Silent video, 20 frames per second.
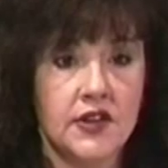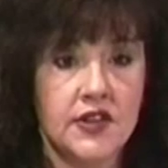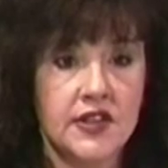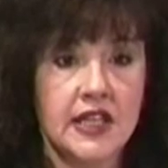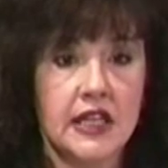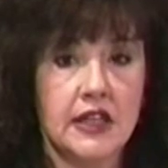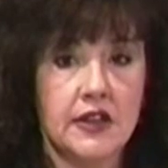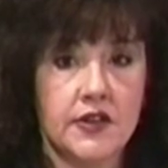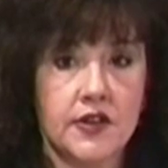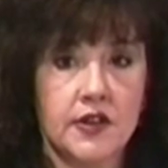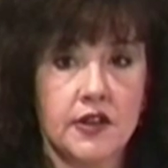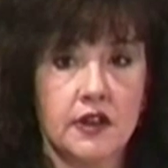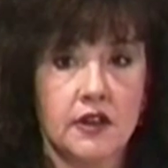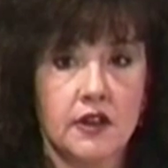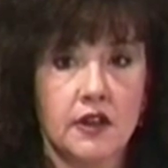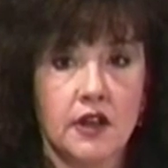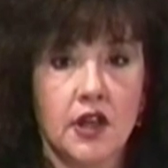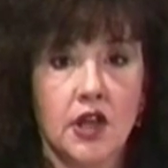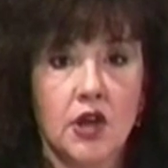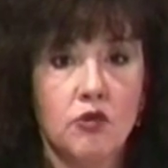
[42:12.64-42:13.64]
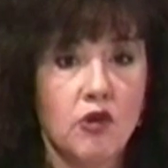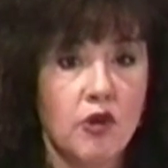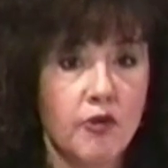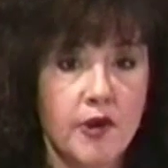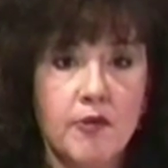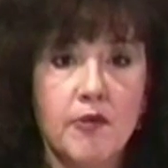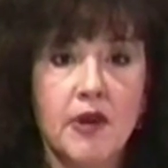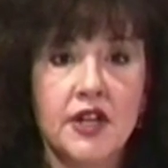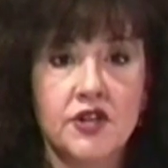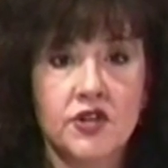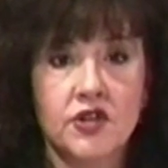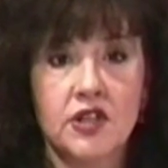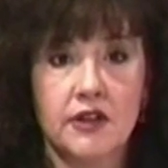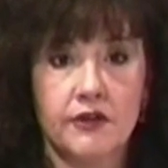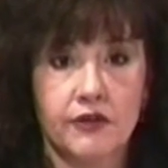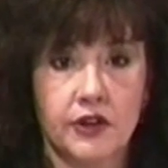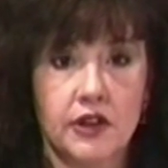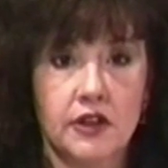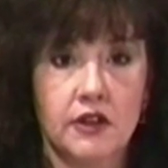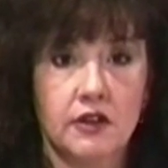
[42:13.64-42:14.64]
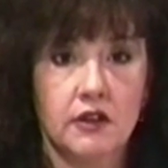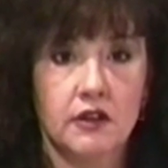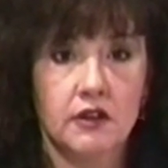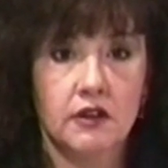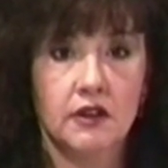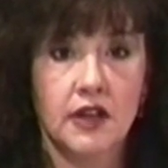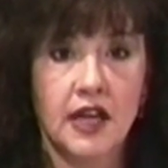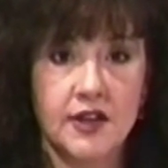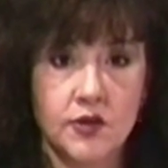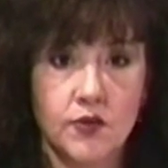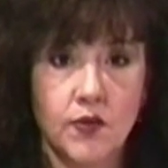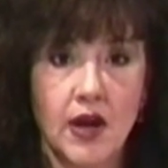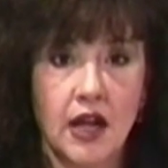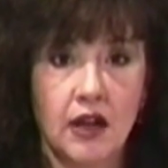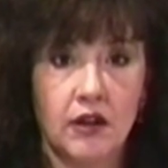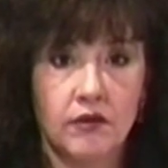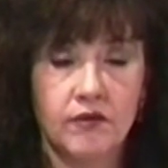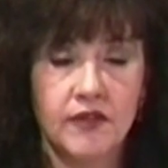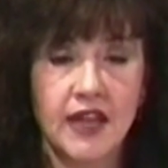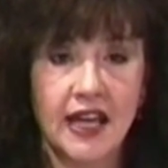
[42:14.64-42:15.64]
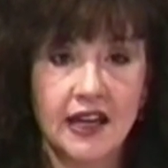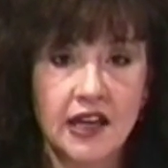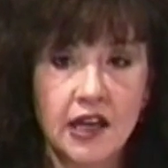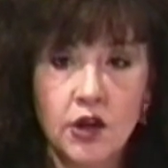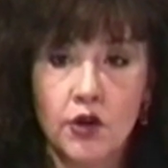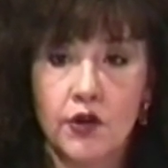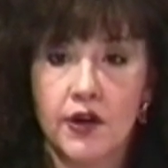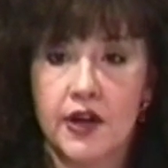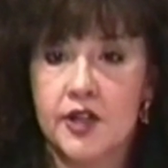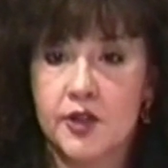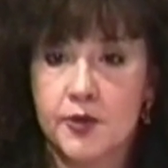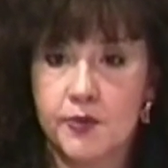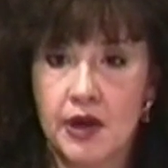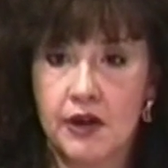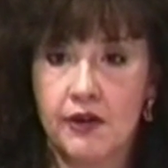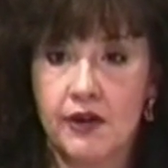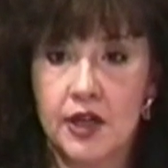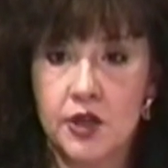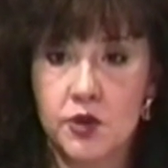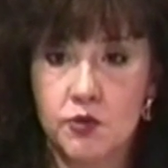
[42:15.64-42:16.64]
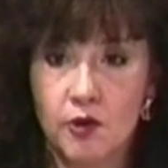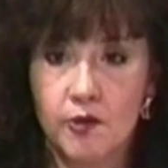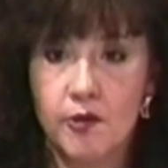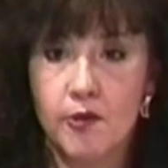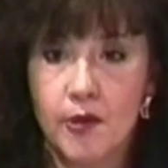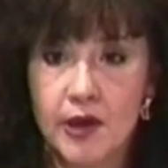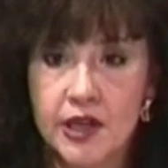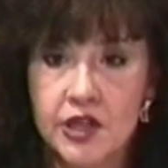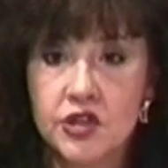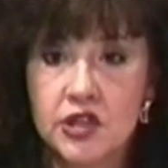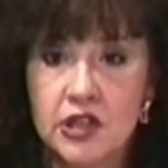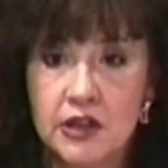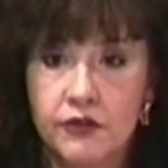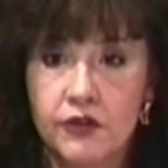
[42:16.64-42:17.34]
ceased will be much different as well. That inner experience will be much